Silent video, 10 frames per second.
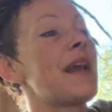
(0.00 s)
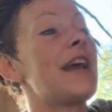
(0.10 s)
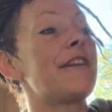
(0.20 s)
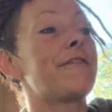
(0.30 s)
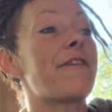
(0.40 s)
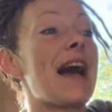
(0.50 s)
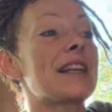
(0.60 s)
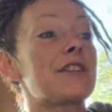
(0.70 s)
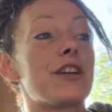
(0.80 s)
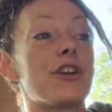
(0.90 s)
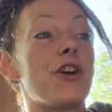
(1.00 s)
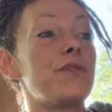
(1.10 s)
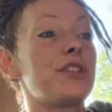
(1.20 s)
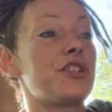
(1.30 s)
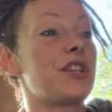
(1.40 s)
In fact, the
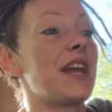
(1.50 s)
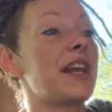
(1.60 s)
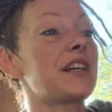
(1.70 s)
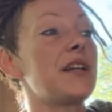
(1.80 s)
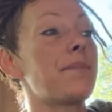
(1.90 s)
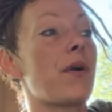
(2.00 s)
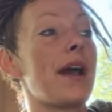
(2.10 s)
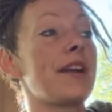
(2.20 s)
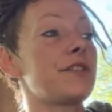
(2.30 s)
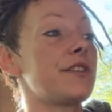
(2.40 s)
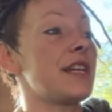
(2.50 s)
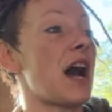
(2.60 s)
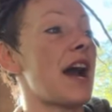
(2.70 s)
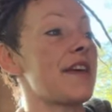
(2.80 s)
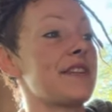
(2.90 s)
coat is genetically prior to the
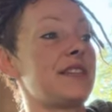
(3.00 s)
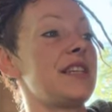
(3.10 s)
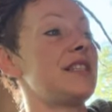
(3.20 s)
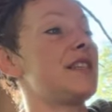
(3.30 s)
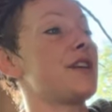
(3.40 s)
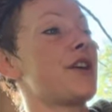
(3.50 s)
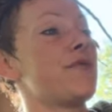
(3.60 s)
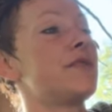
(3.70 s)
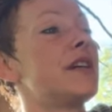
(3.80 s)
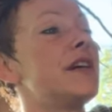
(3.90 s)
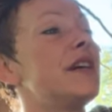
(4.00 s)
eye that sees the coat.